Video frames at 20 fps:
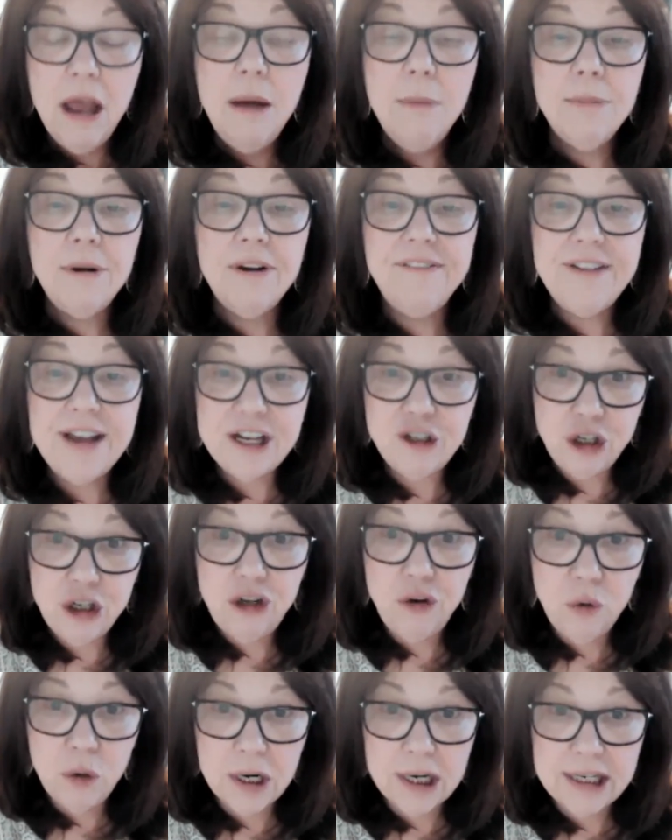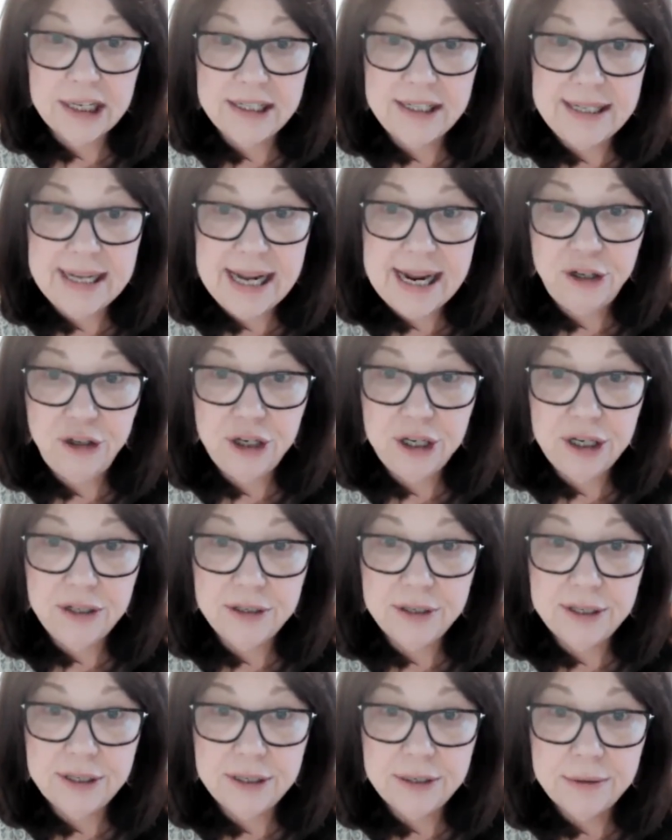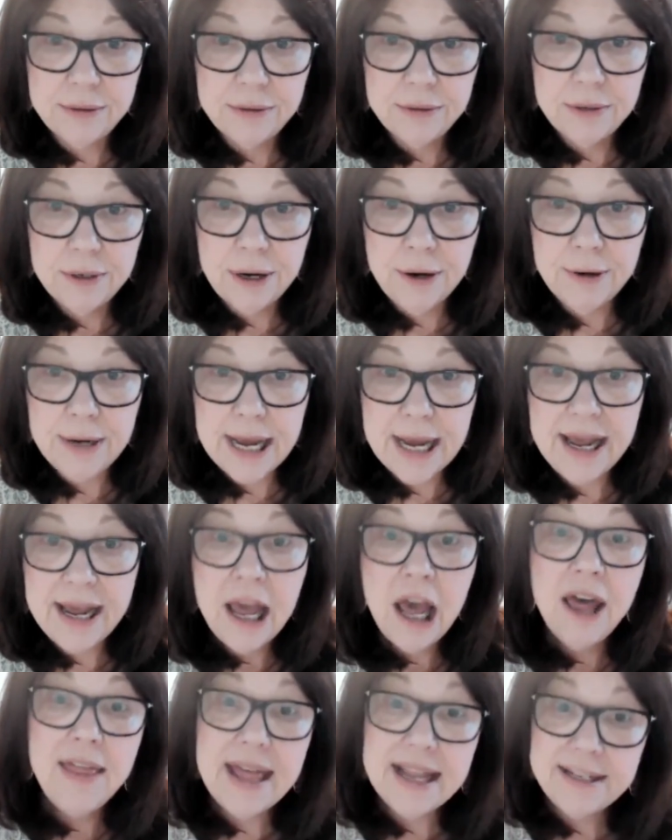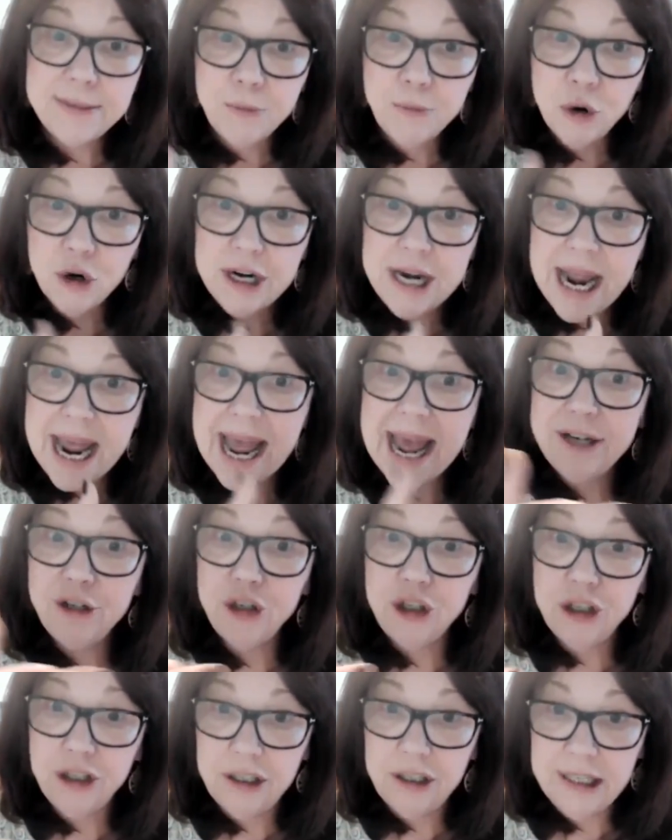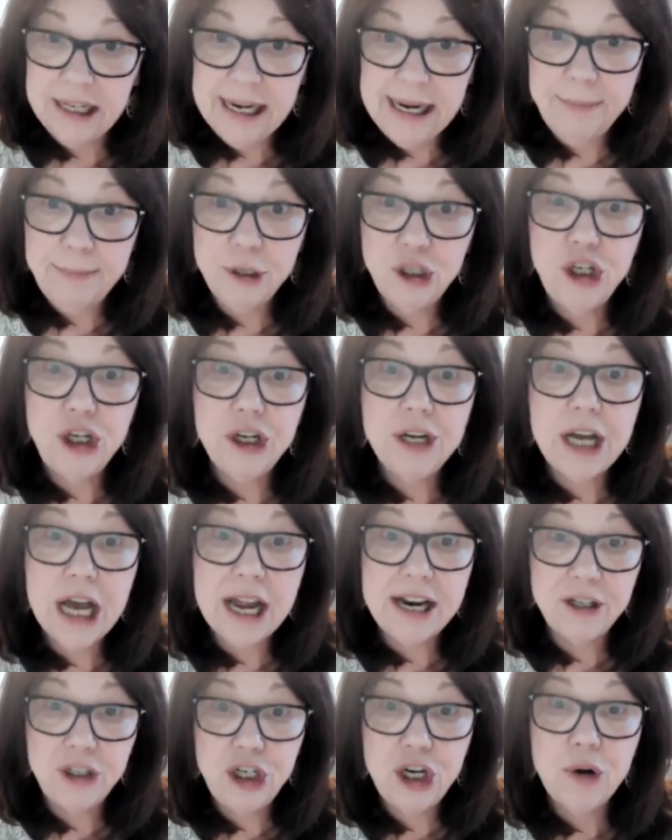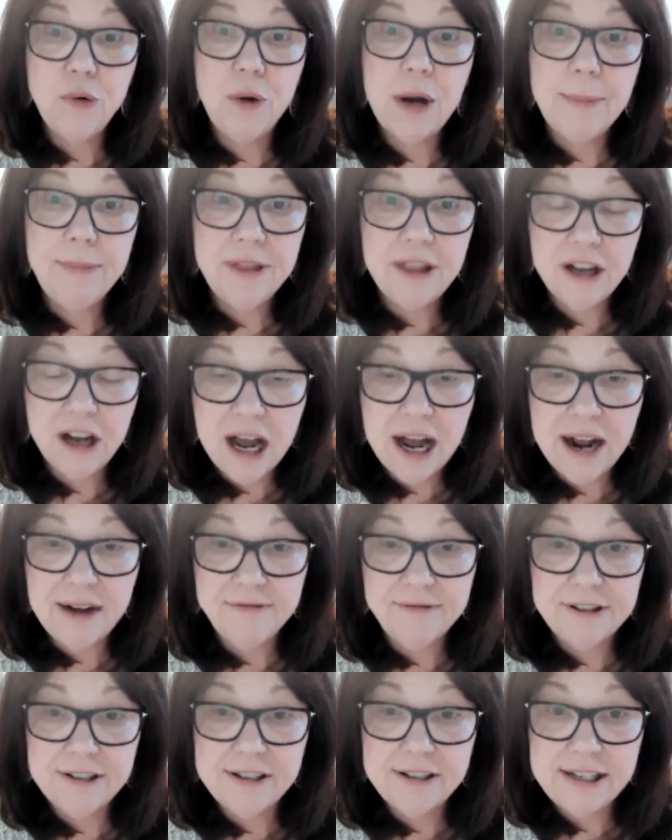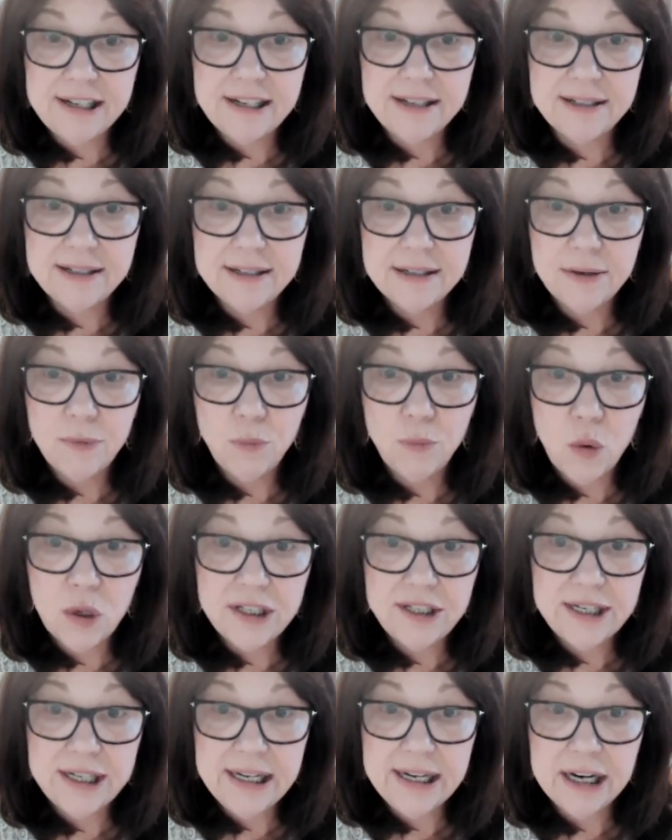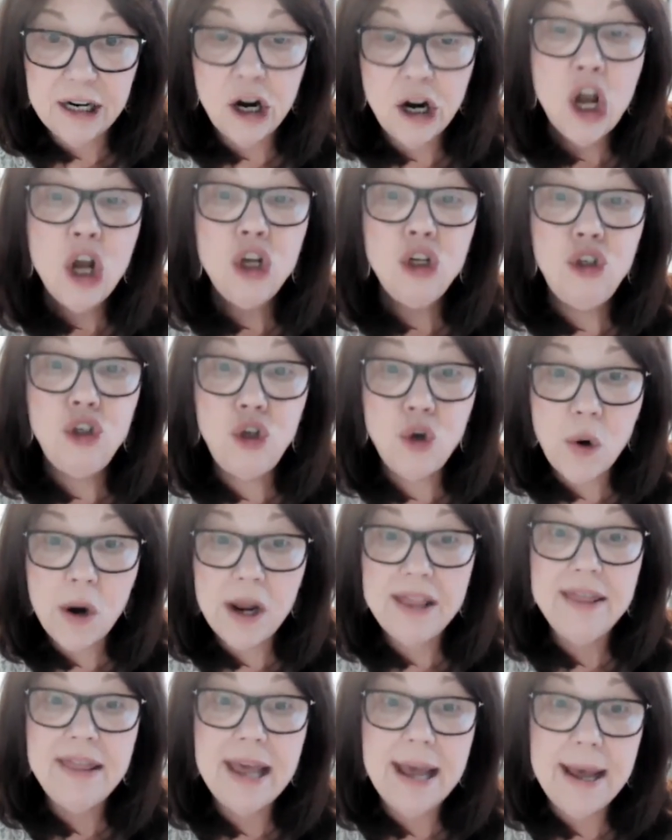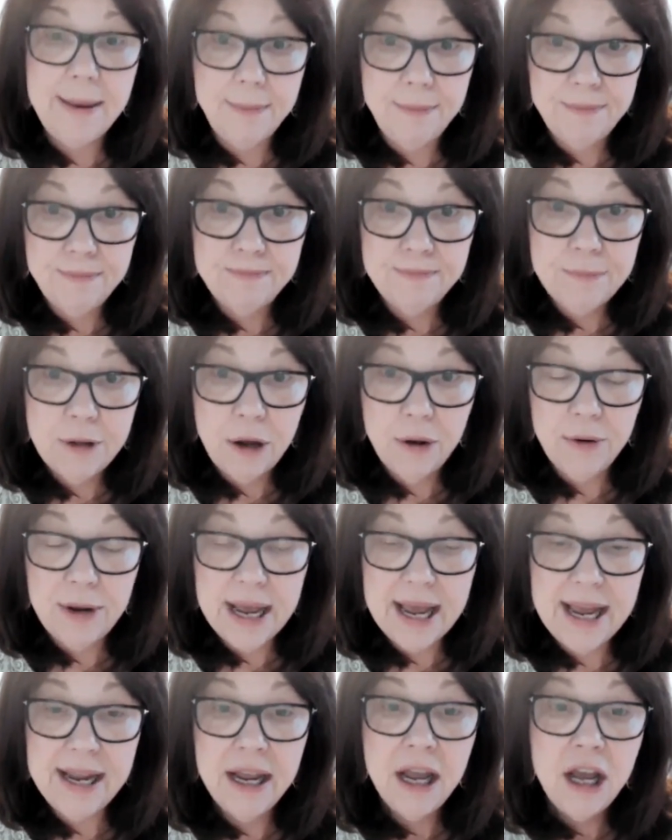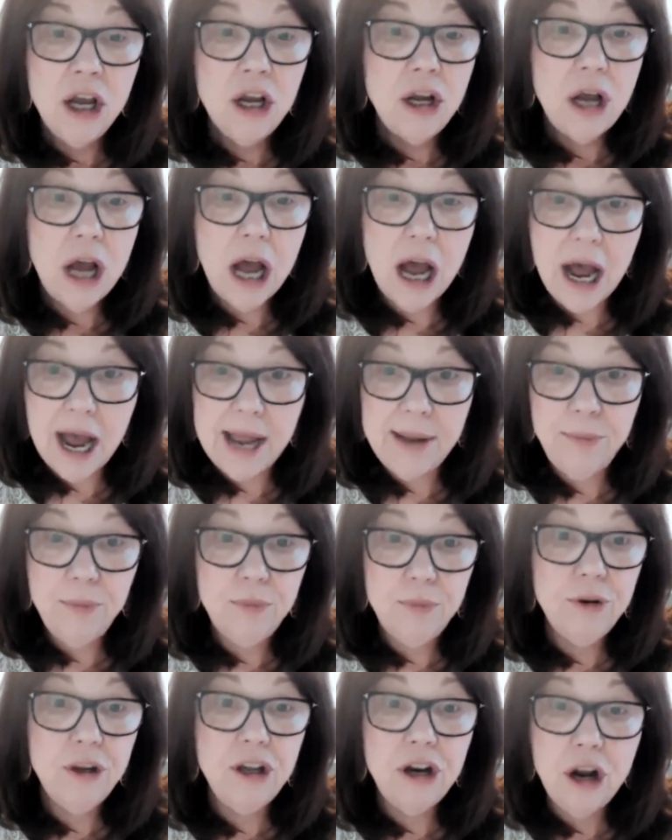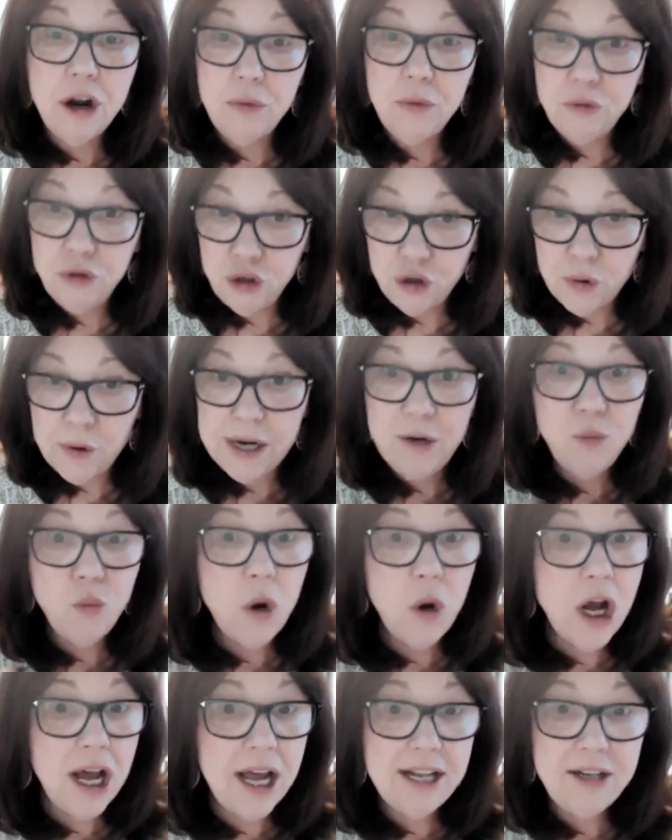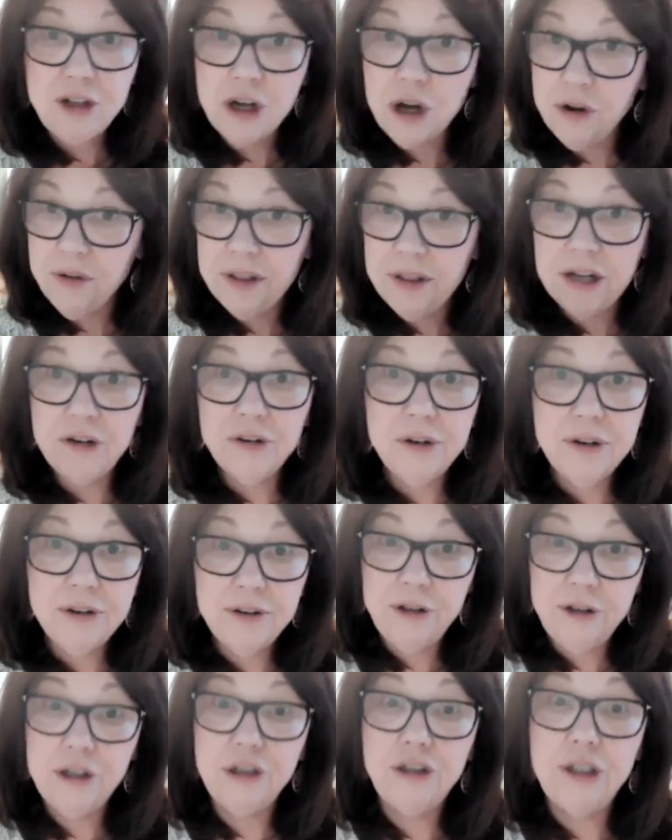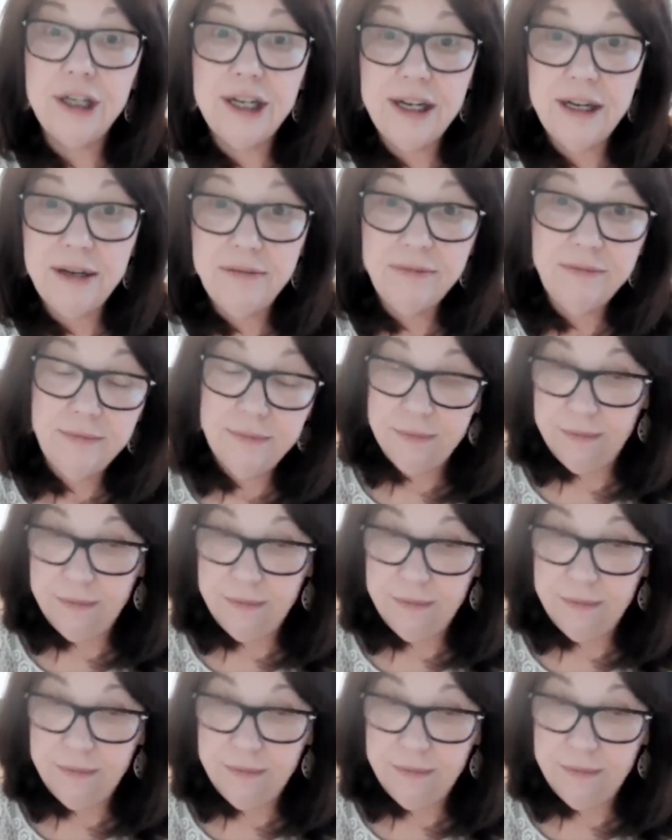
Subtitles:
Professional organizations, okay, that's more nationally, but you got to show up at the conferences once a year. Join them, okay. Join one. They're usually,